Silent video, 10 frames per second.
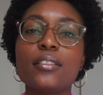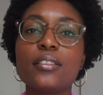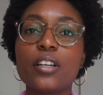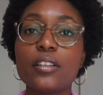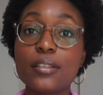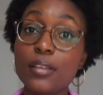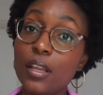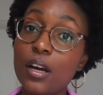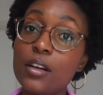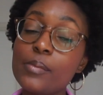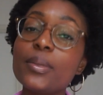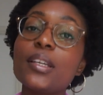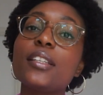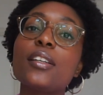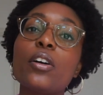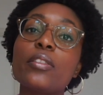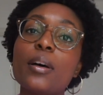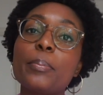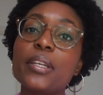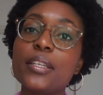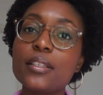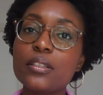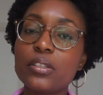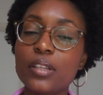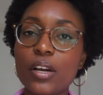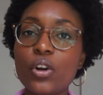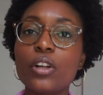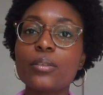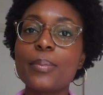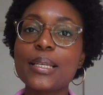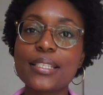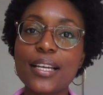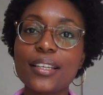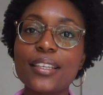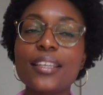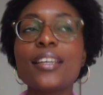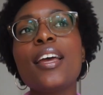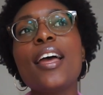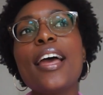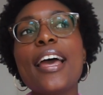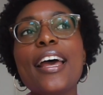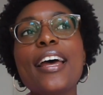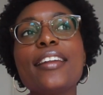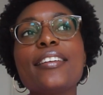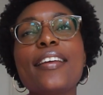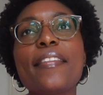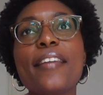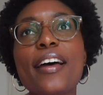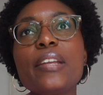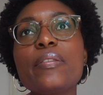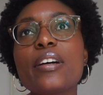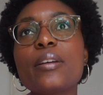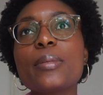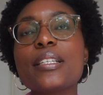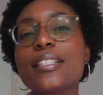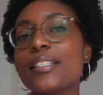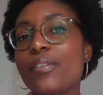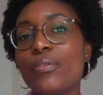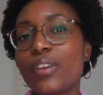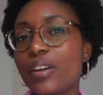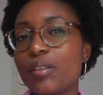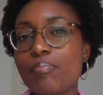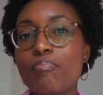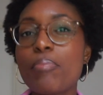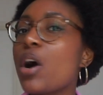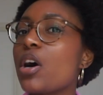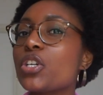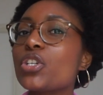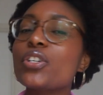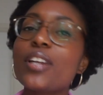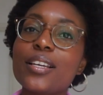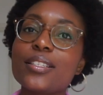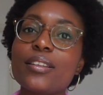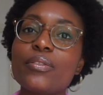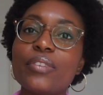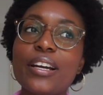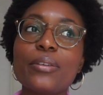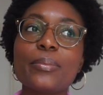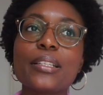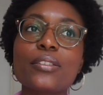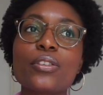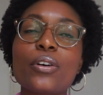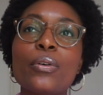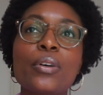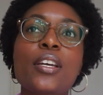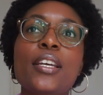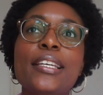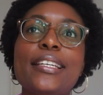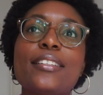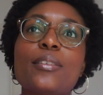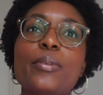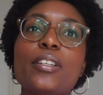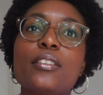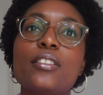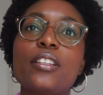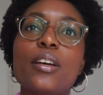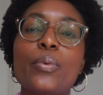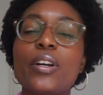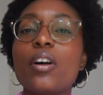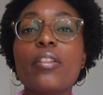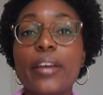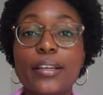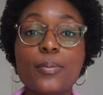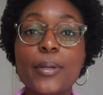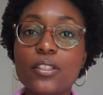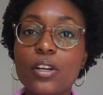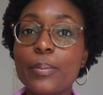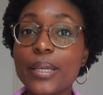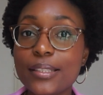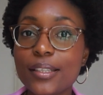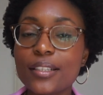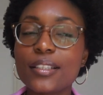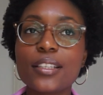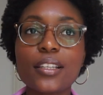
Dar es Salaam on a peninsula called Masaki. And that environment is a very posh, nice environment. So it's a peninsula where all the expats are basically.